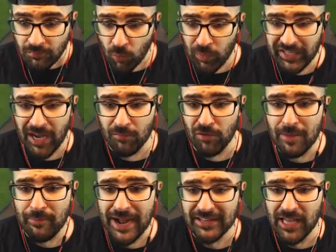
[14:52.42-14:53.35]
We come
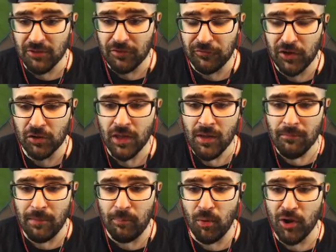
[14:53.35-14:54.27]
right back down the field.
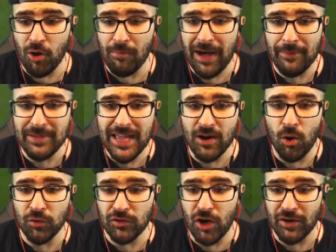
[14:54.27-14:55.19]
My boy Obabiang
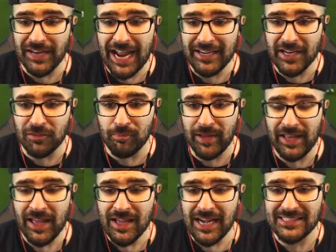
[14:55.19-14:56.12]
holding on, ninetieth
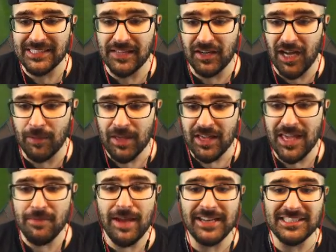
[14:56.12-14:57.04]
minute. I send it up.
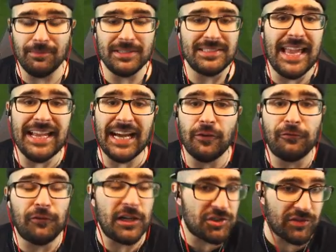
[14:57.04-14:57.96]
He makes a mistake out of
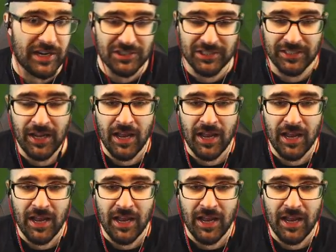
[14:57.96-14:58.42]
frustration,